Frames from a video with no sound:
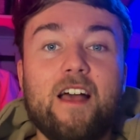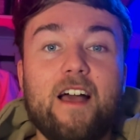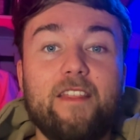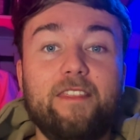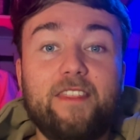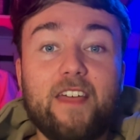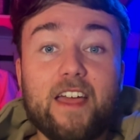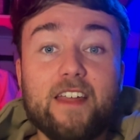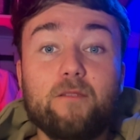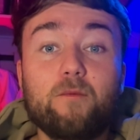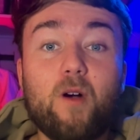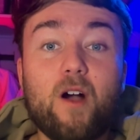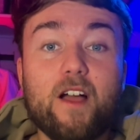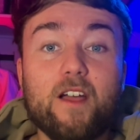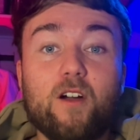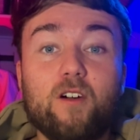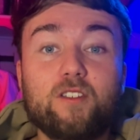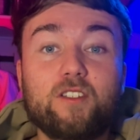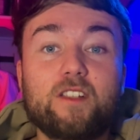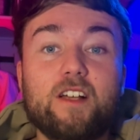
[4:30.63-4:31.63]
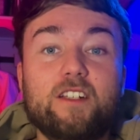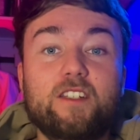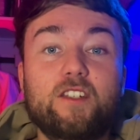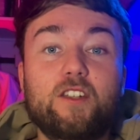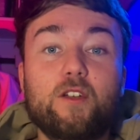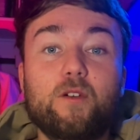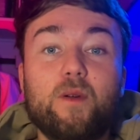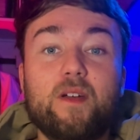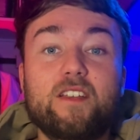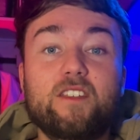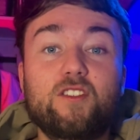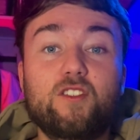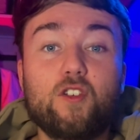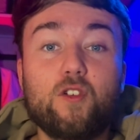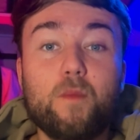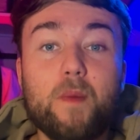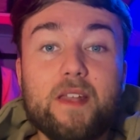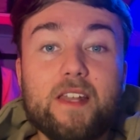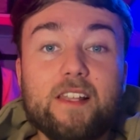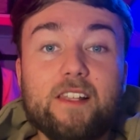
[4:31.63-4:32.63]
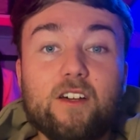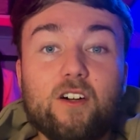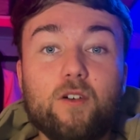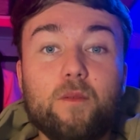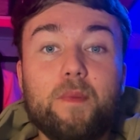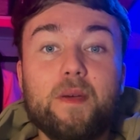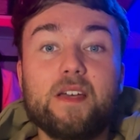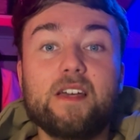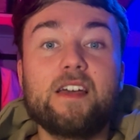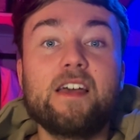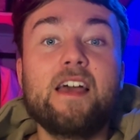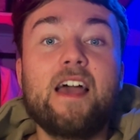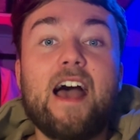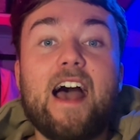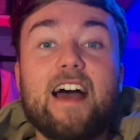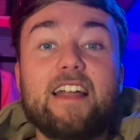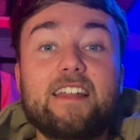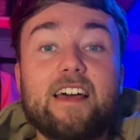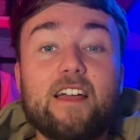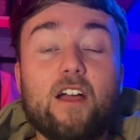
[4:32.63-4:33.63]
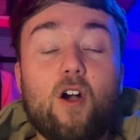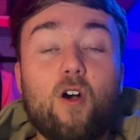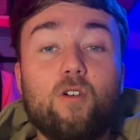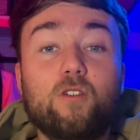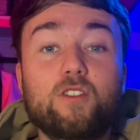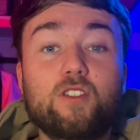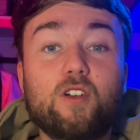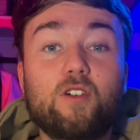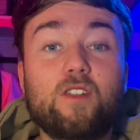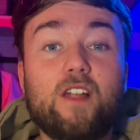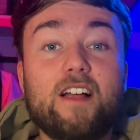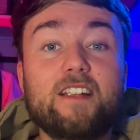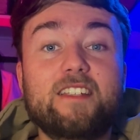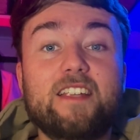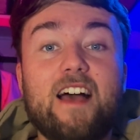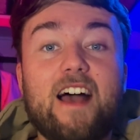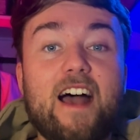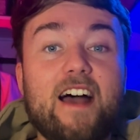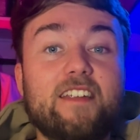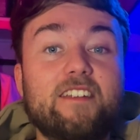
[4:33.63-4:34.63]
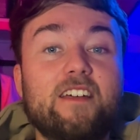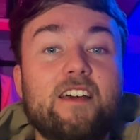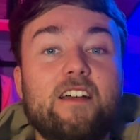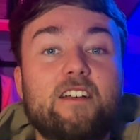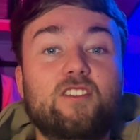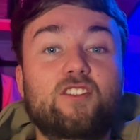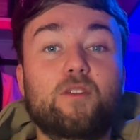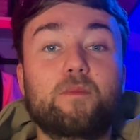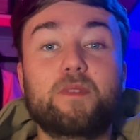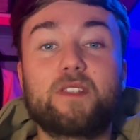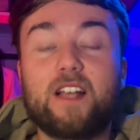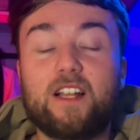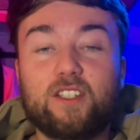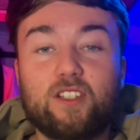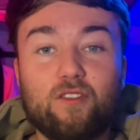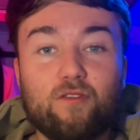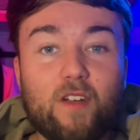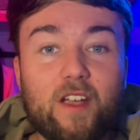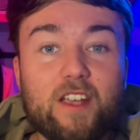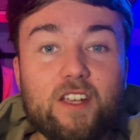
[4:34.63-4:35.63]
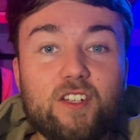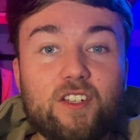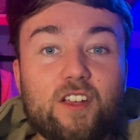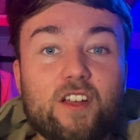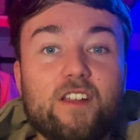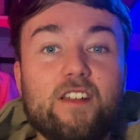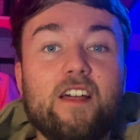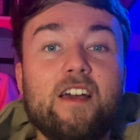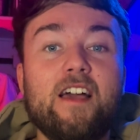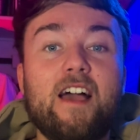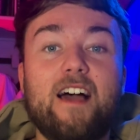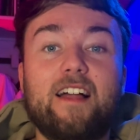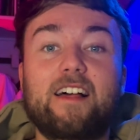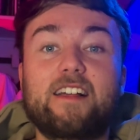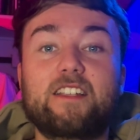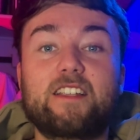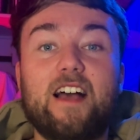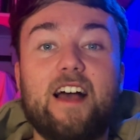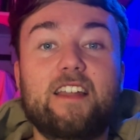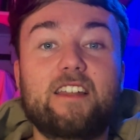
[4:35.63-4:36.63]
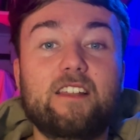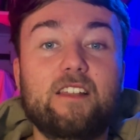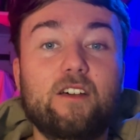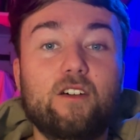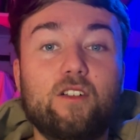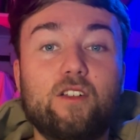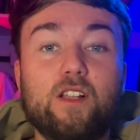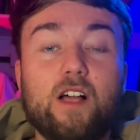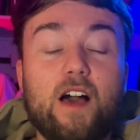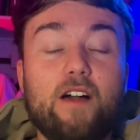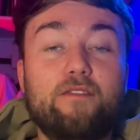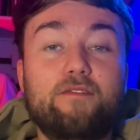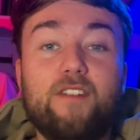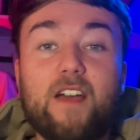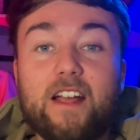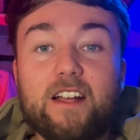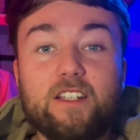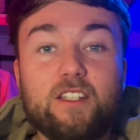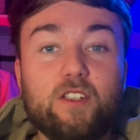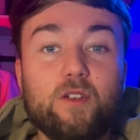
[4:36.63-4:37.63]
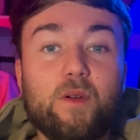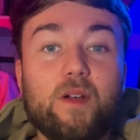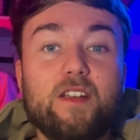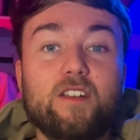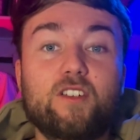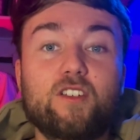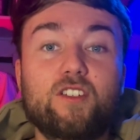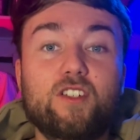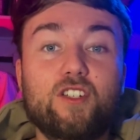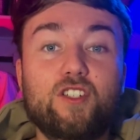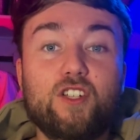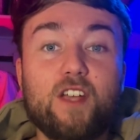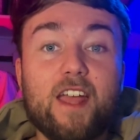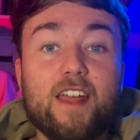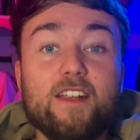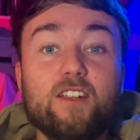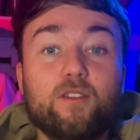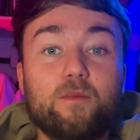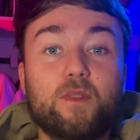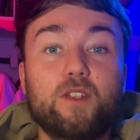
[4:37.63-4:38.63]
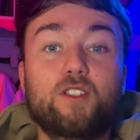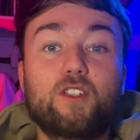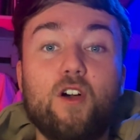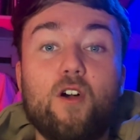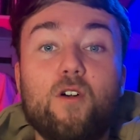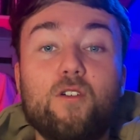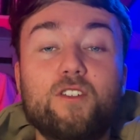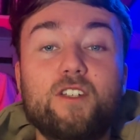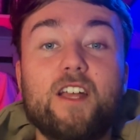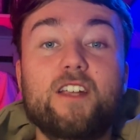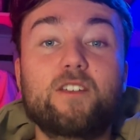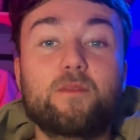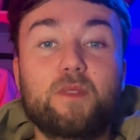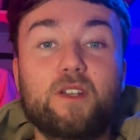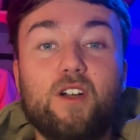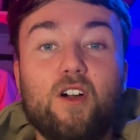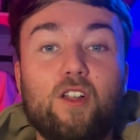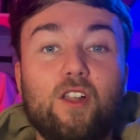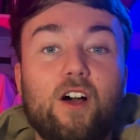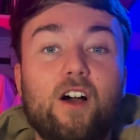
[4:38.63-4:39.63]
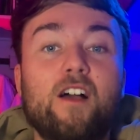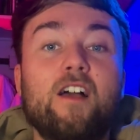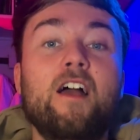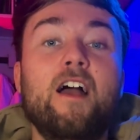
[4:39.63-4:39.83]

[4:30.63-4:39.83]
Then what I also like to do is zoom in a little bit, and I also like to add some saturation. I like to add a little effect to it just to change up the tone, change up the color.